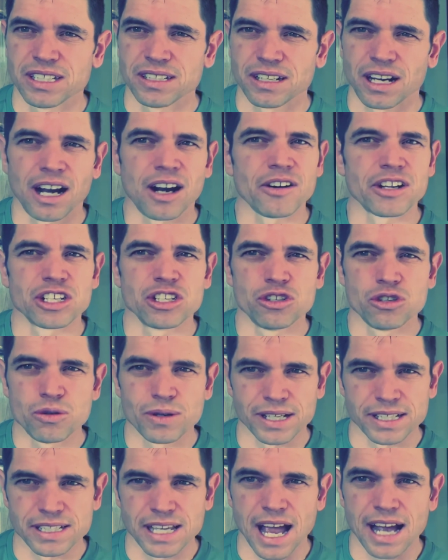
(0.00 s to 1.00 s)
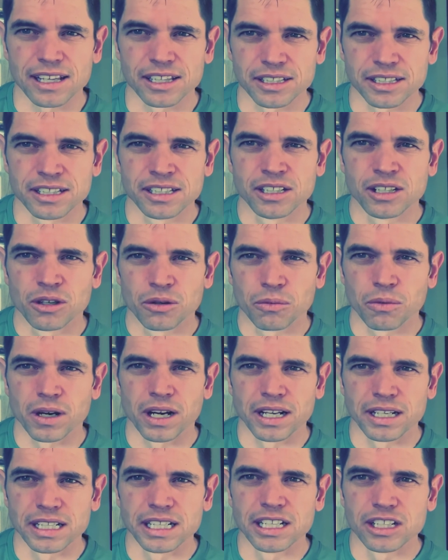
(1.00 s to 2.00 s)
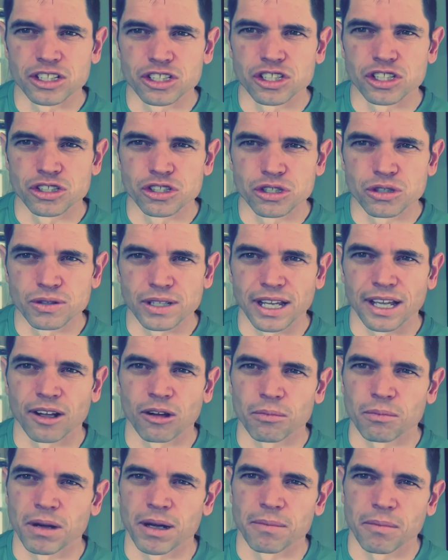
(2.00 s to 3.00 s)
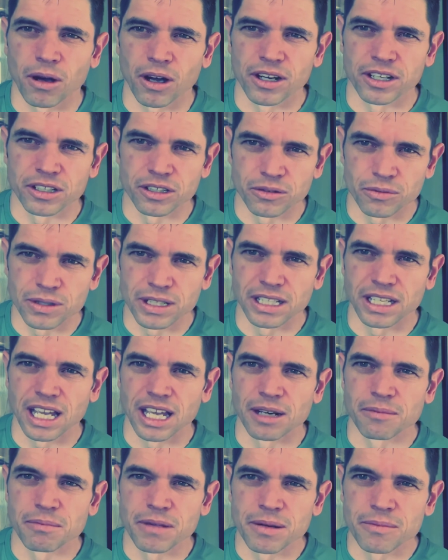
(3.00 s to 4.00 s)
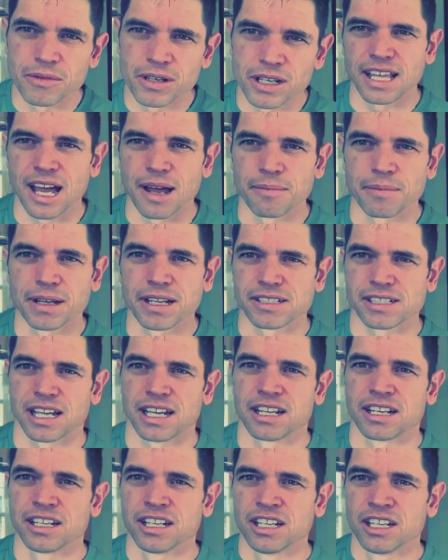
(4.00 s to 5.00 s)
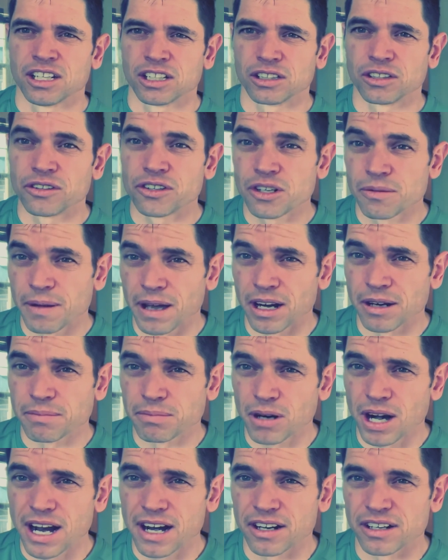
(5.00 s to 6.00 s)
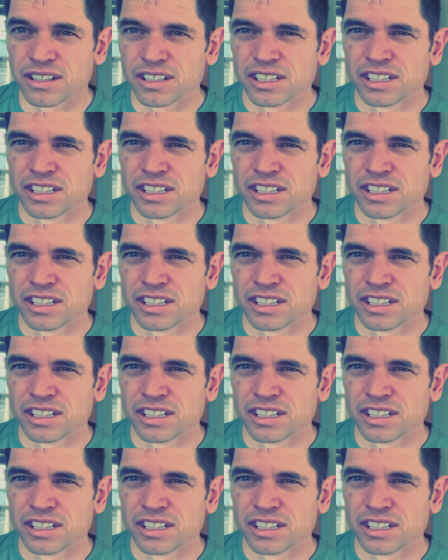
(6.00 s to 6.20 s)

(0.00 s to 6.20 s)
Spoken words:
I already knew exactly what I needed to do to help my body regain memory because I had learned about it prior.